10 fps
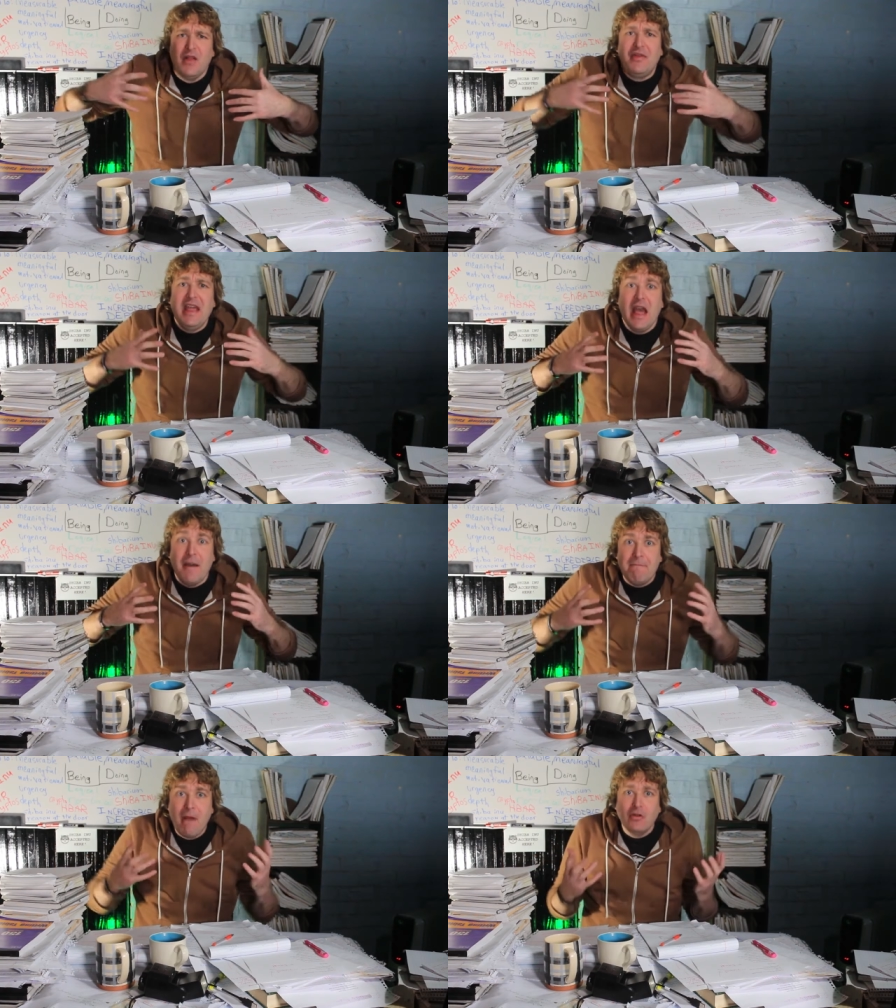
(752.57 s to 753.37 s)
the
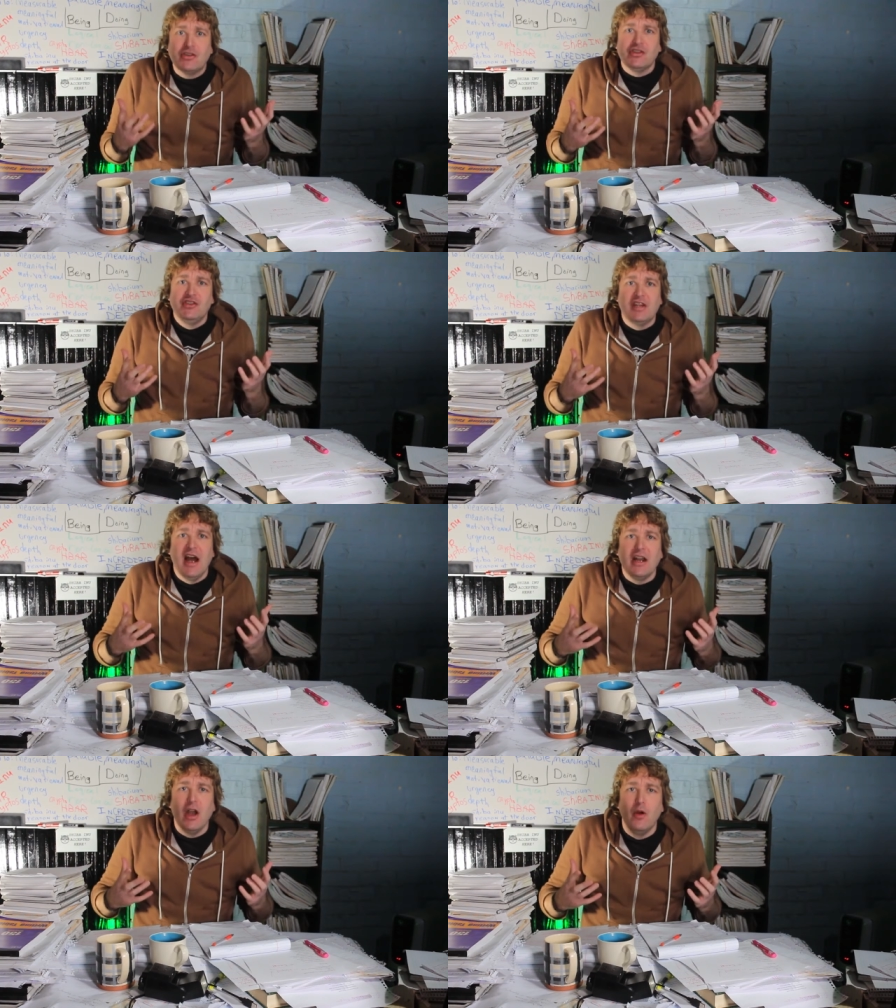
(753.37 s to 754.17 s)
emotions that
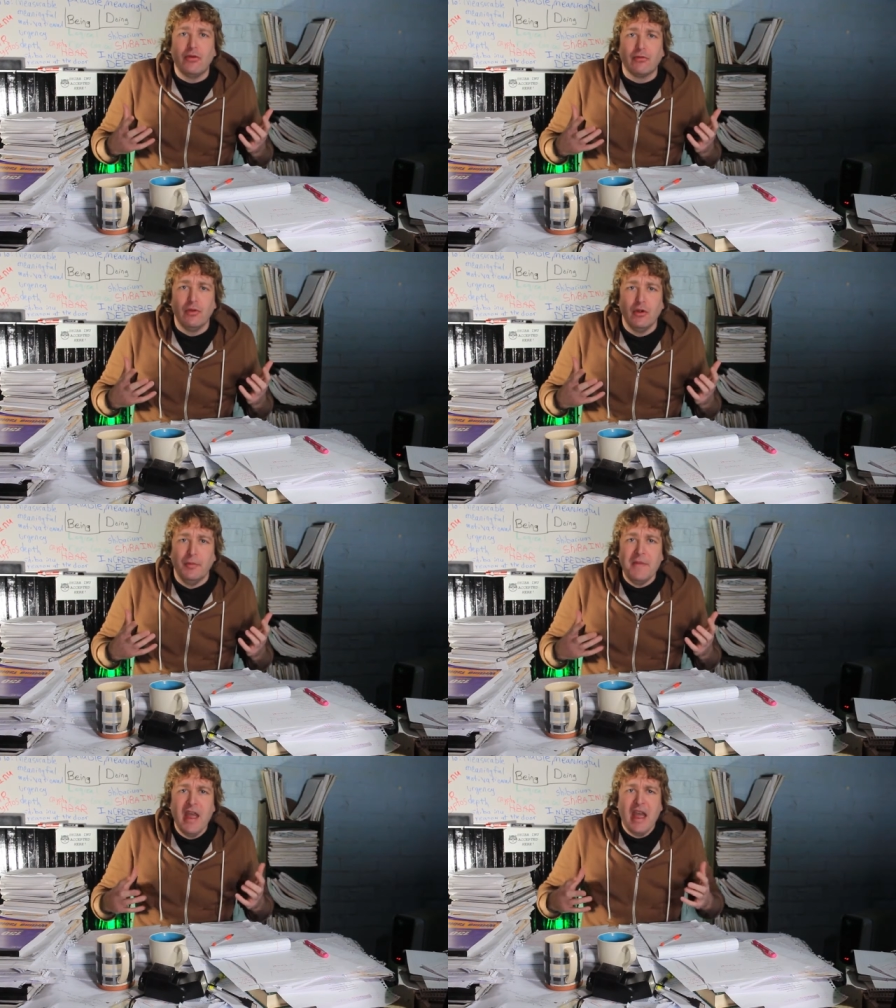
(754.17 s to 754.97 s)
I go through.